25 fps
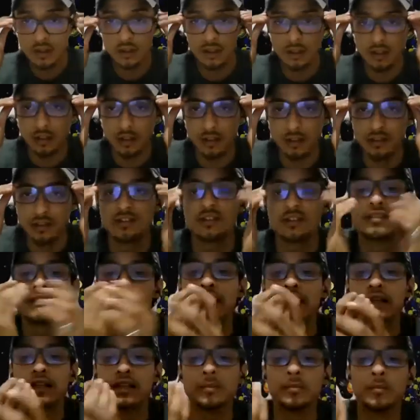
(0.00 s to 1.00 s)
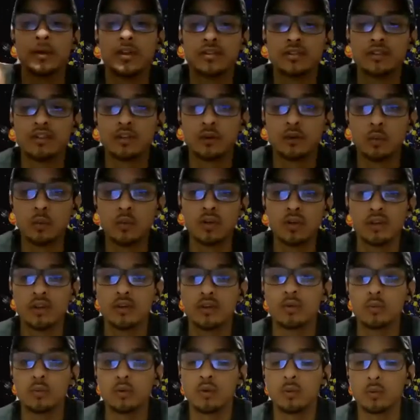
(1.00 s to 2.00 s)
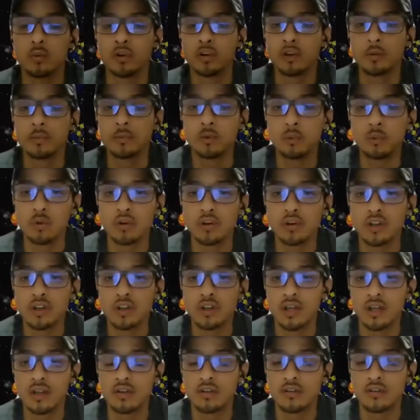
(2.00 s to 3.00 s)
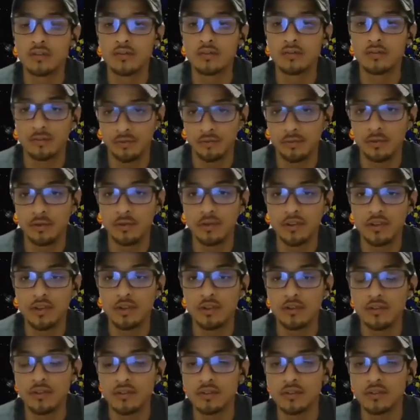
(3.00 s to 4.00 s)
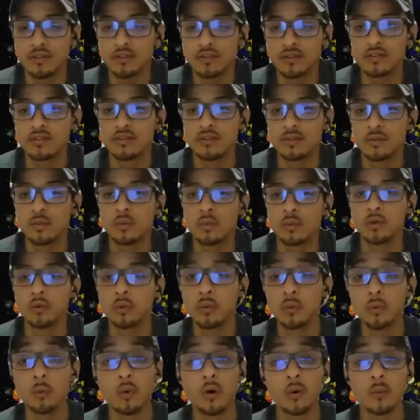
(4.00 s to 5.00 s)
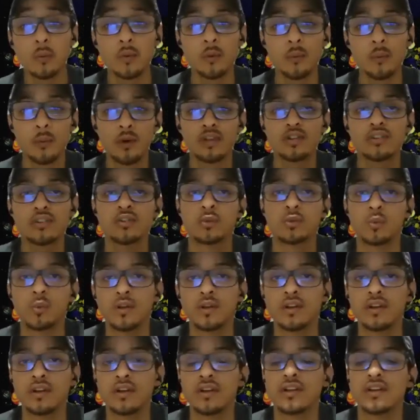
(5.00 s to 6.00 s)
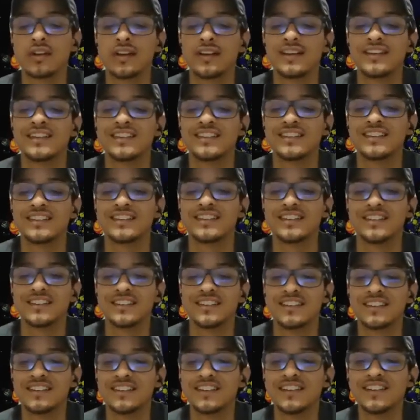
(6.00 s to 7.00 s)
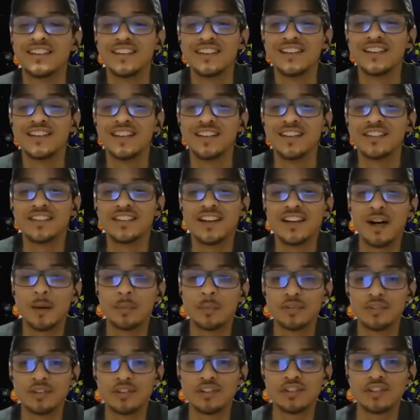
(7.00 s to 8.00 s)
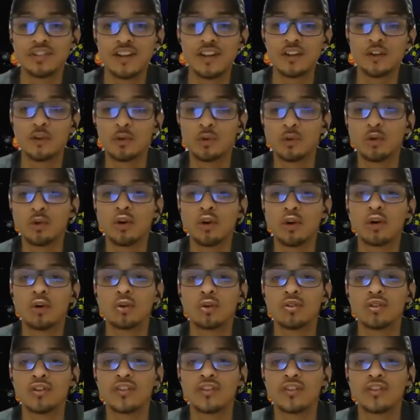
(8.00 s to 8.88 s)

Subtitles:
This is like basically what we're going to be working on for the year. This is what we want to win. Like it's a competition that Google holds.